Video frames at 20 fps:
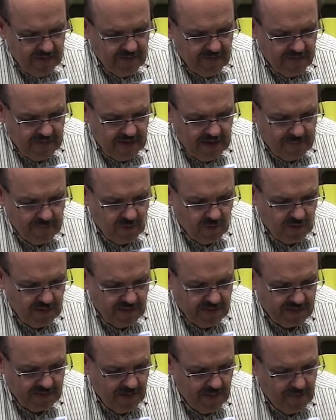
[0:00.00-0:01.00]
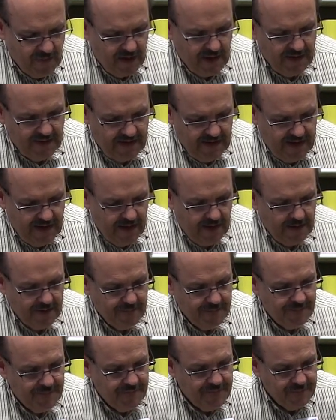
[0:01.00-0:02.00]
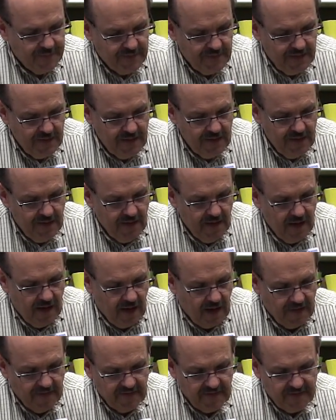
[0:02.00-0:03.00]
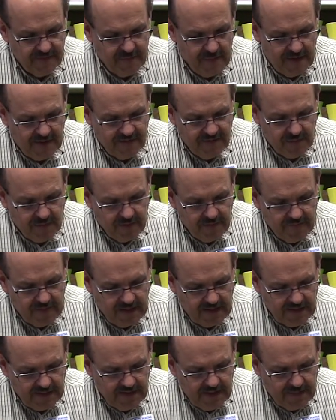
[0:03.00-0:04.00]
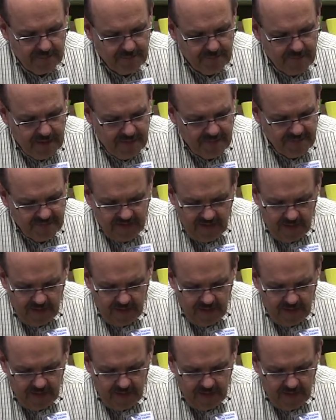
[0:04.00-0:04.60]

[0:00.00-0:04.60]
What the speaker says: So then I'm going to come on down on the spots where I've got little bumps